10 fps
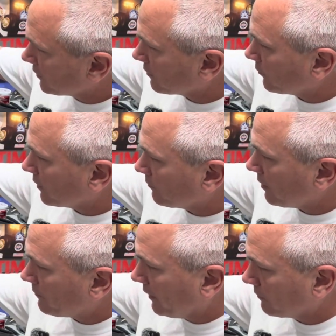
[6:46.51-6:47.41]
other week
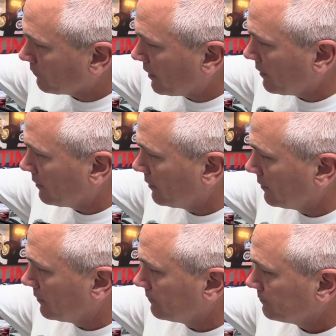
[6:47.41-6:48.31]
about painting
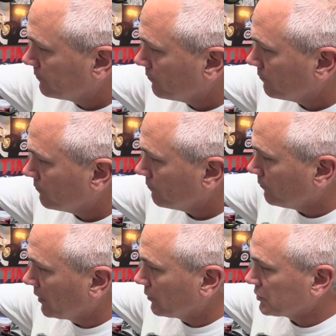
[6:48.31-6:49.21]
my
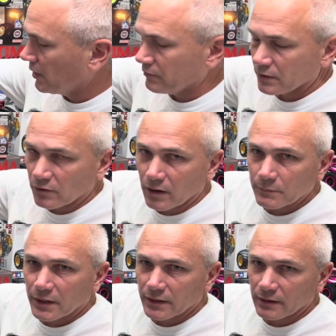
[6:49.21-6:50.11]
my little Chevy Grand
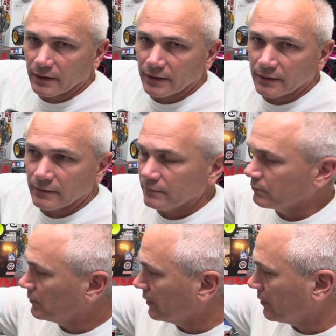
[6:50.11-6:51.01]
Body
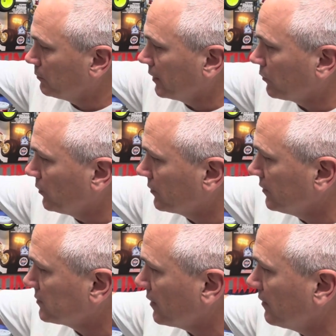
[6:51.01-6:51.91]
like a Blake Wilkie
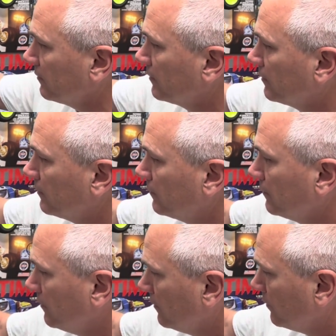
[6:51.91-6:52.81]
style,
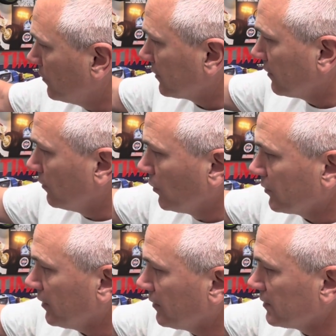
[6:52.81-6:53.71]
but
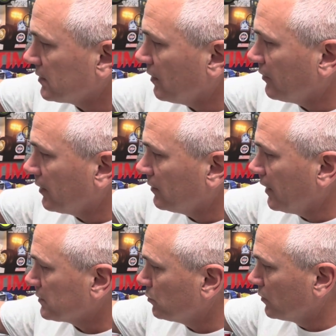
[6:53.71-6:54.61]
Wilkie does have a
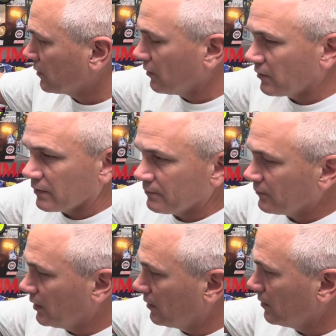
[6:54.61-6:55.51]
Class 1 car,
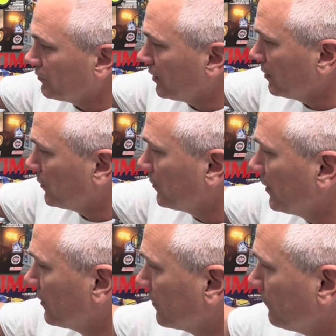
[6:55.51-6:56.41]
VW
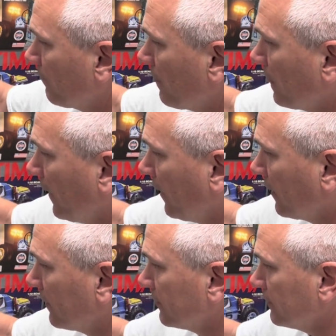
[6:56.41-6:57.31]
Bug,
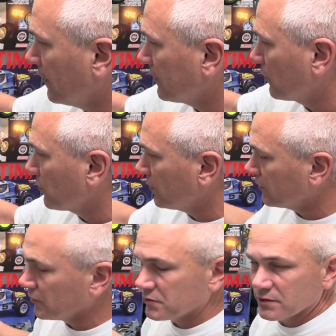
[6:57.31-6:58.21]
and I think we're going
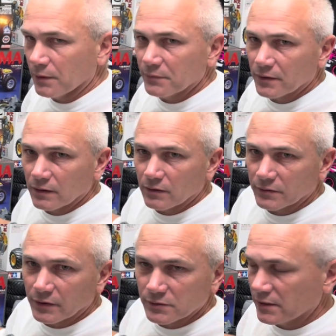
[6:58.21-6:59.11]
to do something along
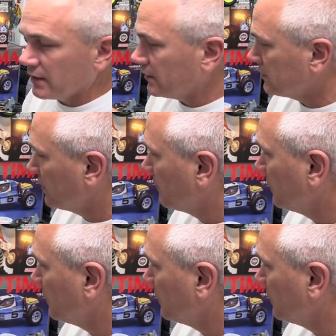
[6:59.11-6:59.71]
those lines.